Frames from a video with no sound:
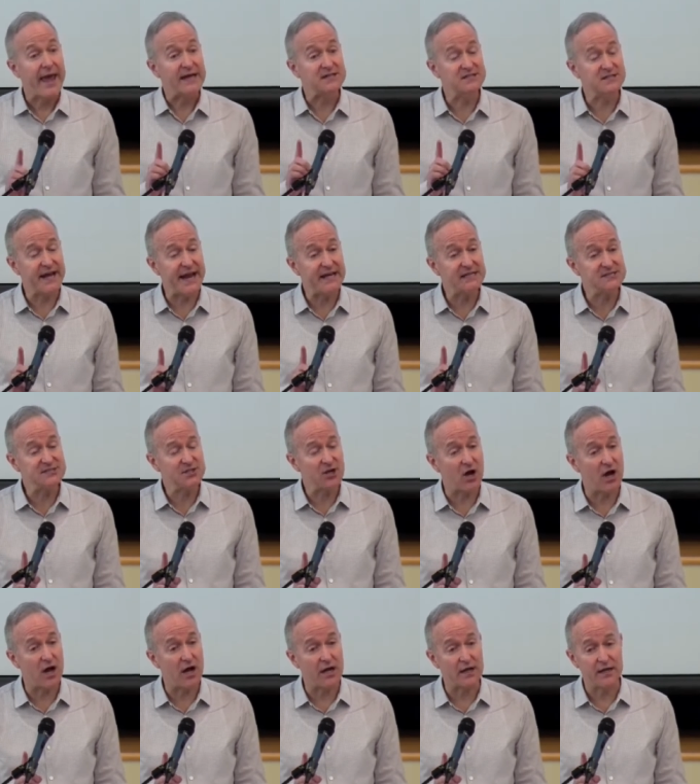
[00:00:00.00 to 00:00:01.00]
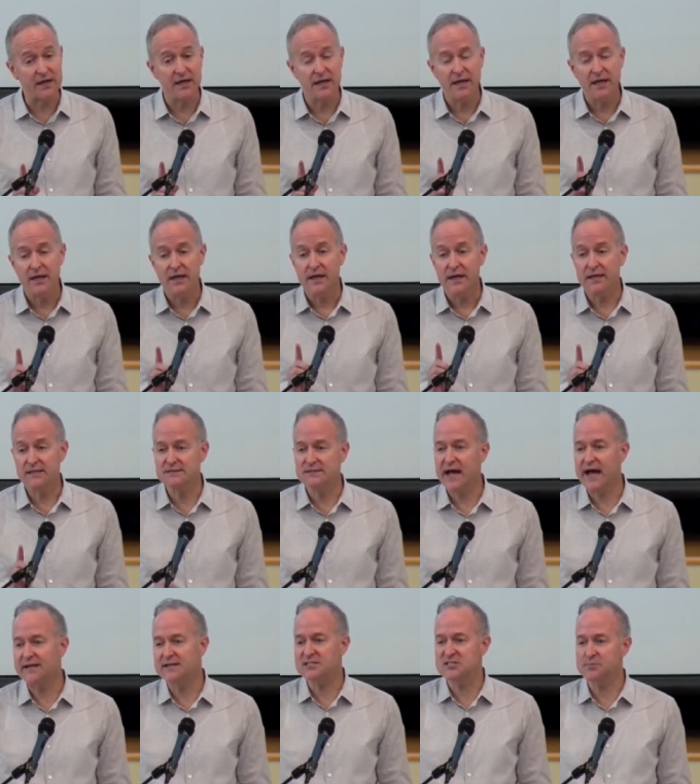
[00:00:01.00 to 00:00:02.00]
And today's talk is
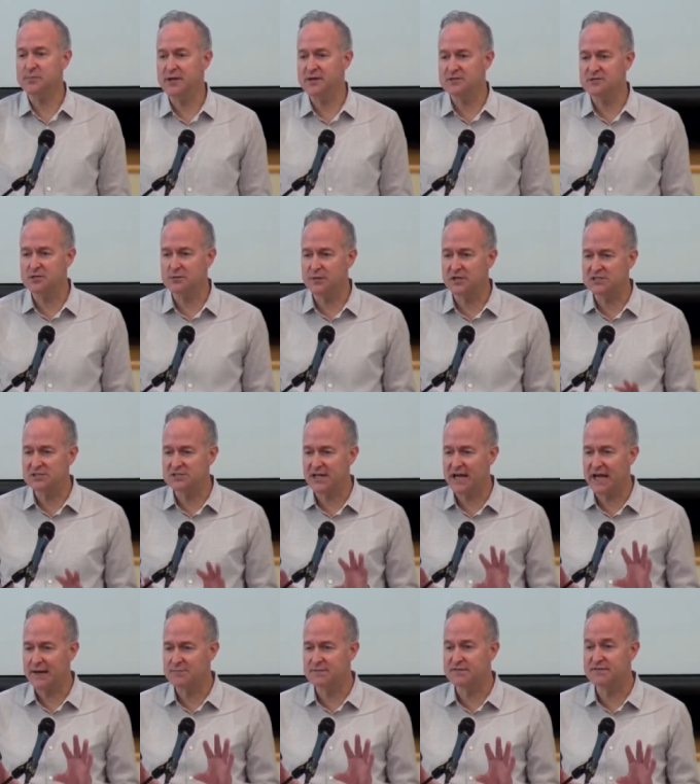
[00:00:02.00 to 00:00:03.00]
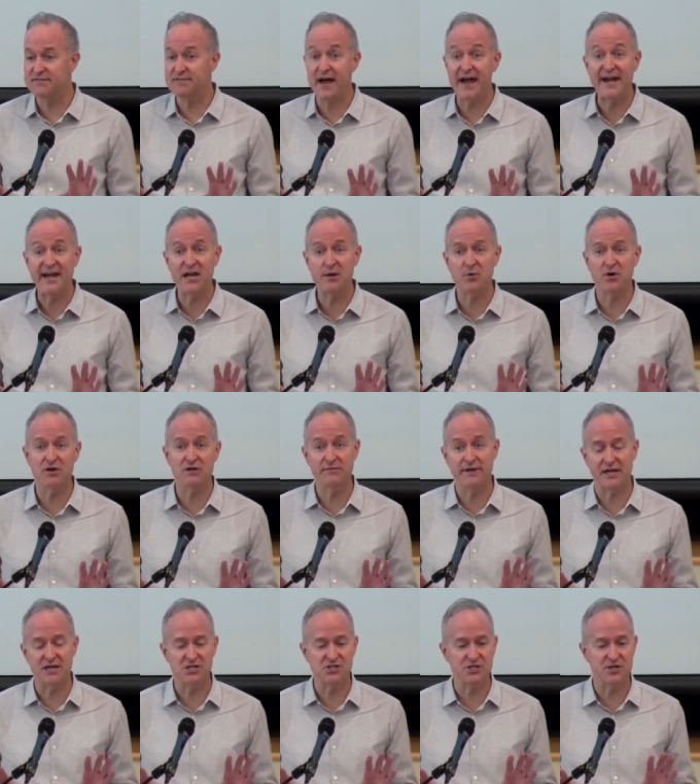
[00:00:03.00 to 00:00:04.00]
not to spend so much time defining
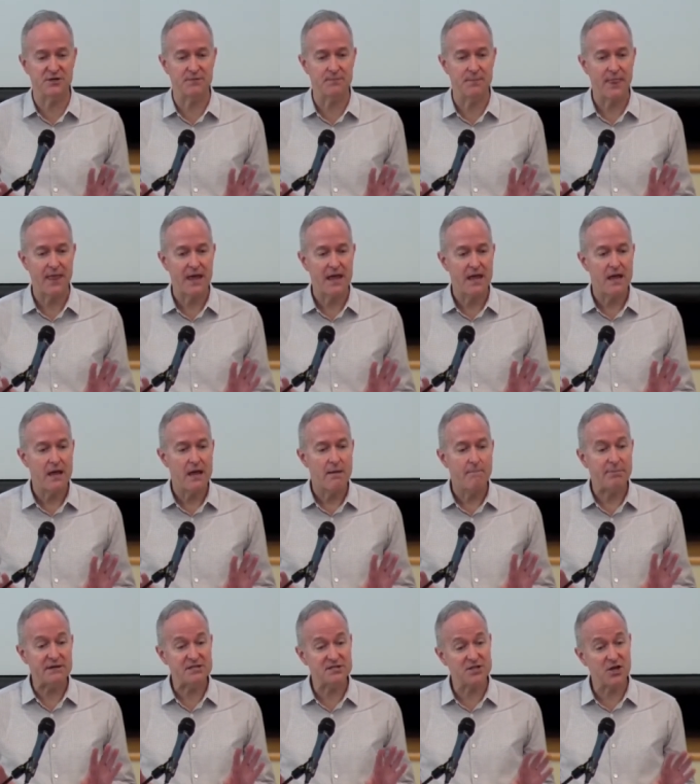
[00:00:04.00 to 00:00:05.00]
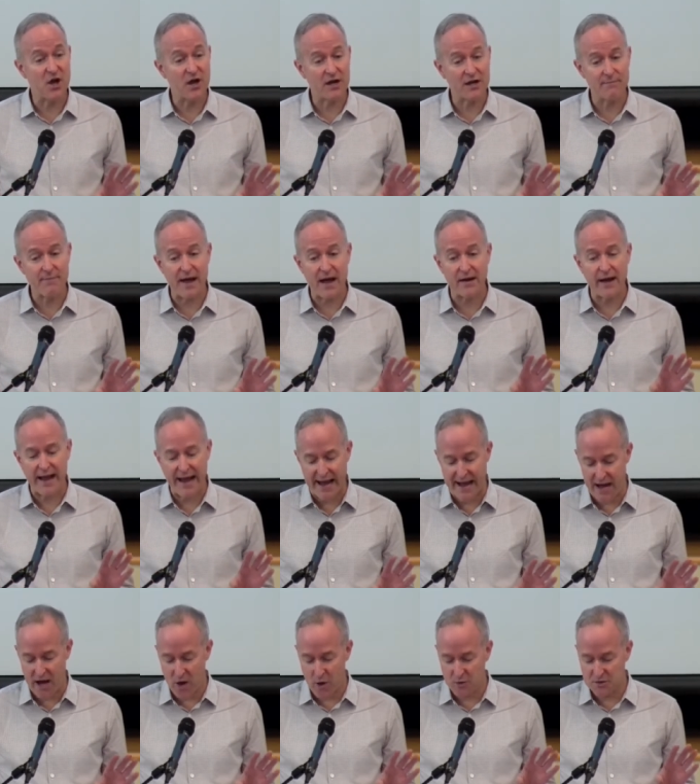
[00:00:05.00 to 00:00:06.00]
motivation, but to talk about
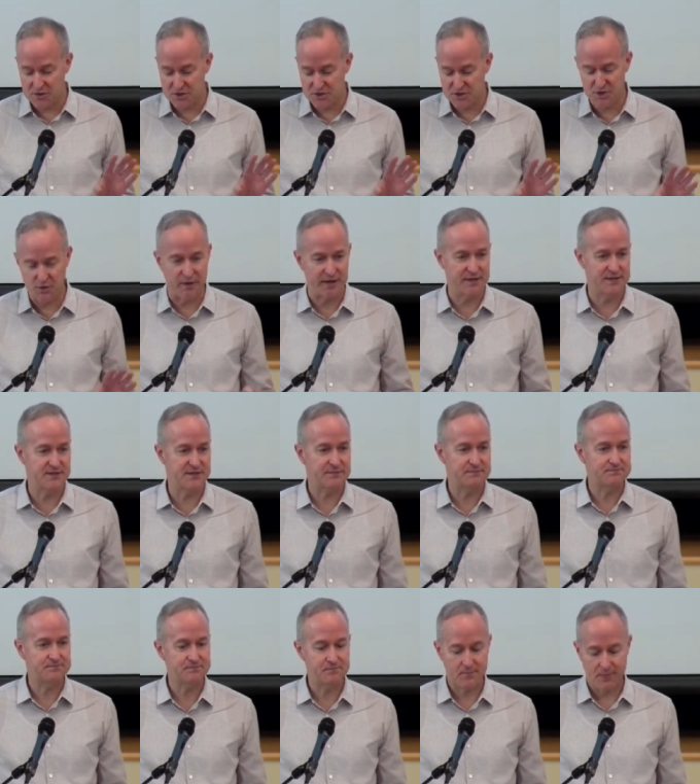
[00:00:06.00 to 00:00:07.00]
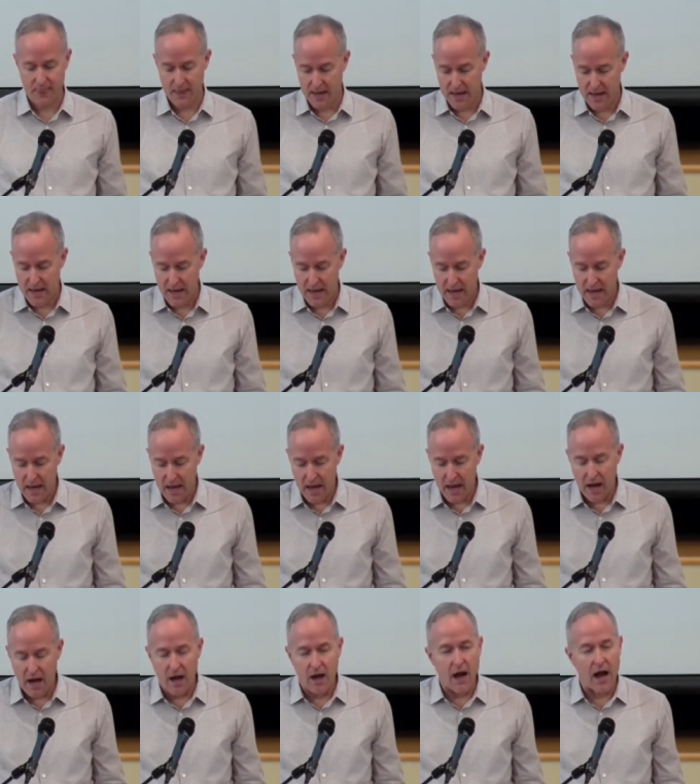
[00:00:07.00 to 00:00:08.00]
how to do it.
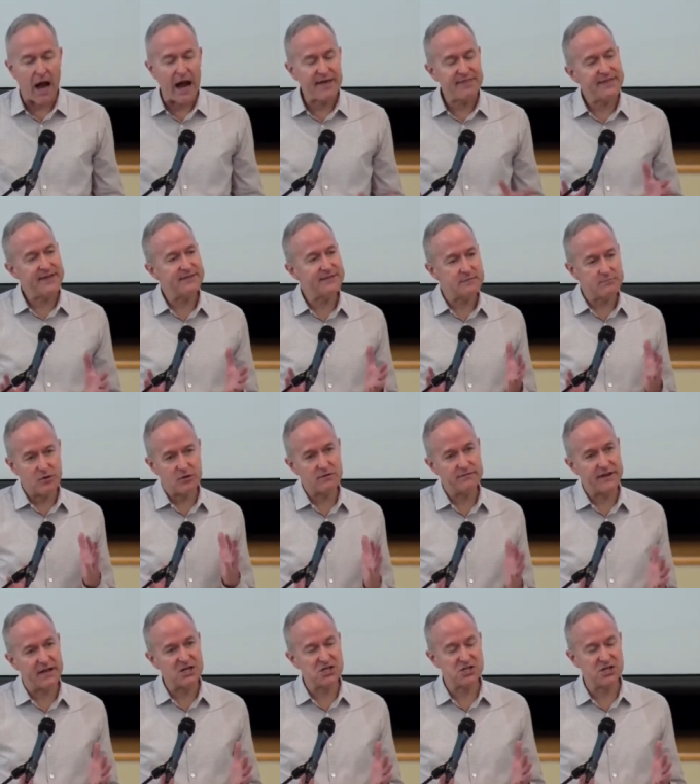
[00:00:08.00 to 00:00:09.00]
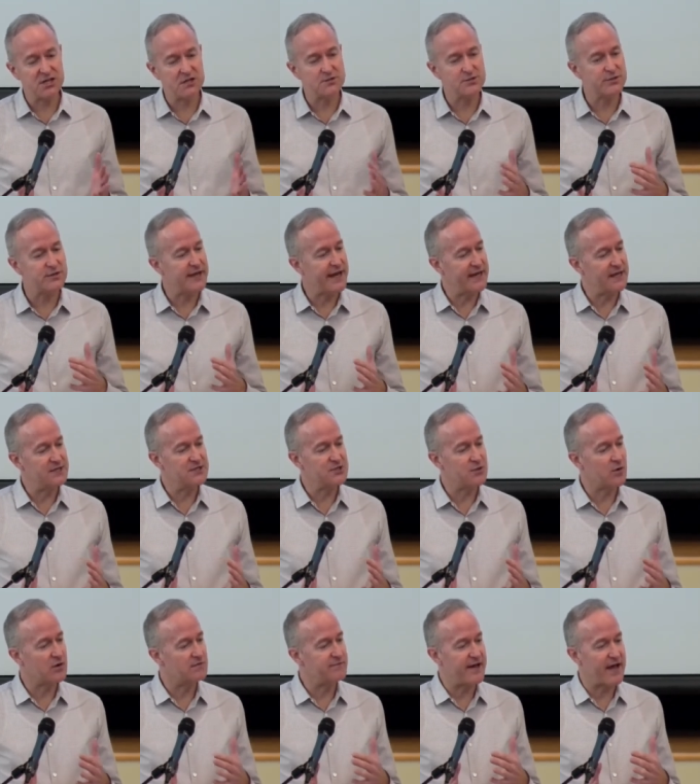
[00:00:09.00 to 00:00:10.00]
I think that motivation is related
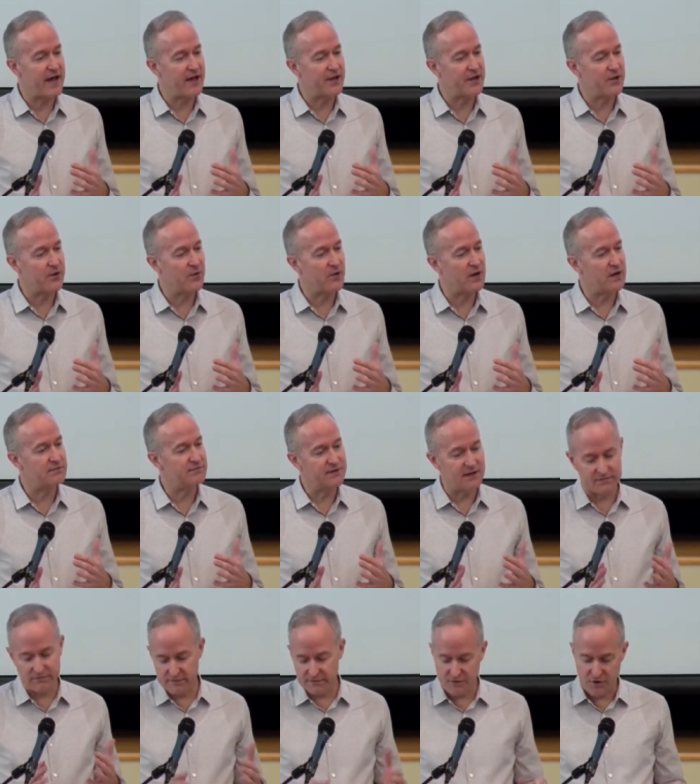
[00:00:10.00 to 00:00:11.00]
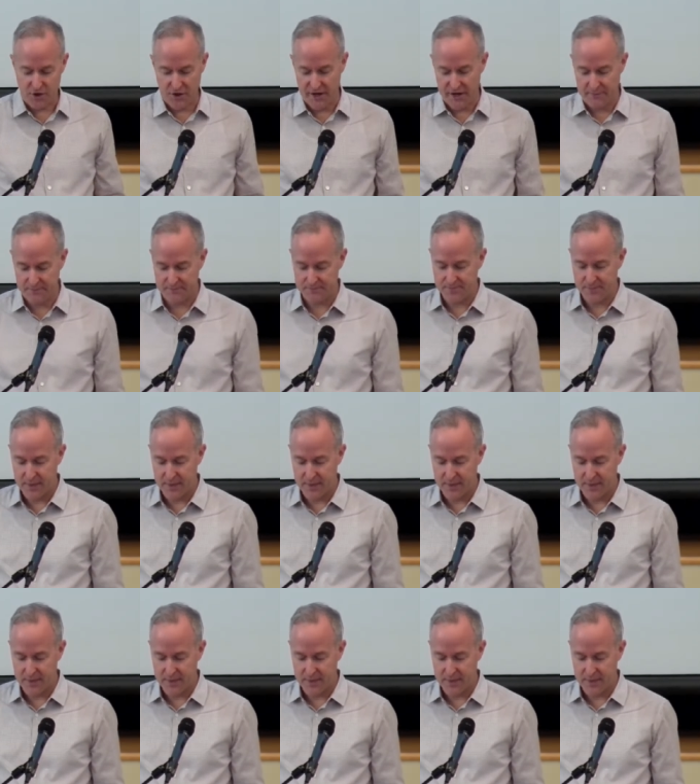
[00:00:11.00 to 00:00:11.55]
to our value of love of learning